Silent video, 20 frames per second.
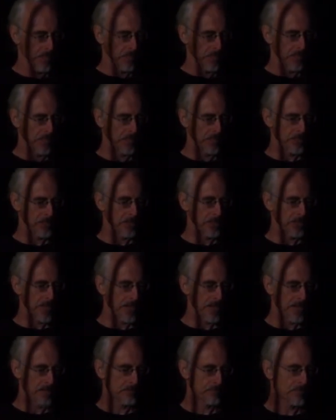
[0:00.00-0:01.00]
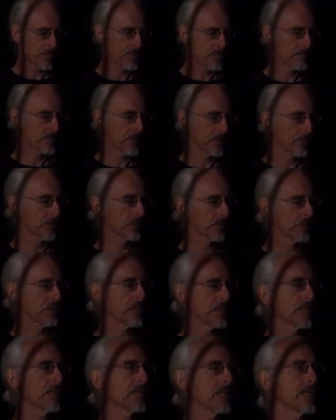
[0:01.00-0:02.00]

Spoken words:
Here you have rainbows in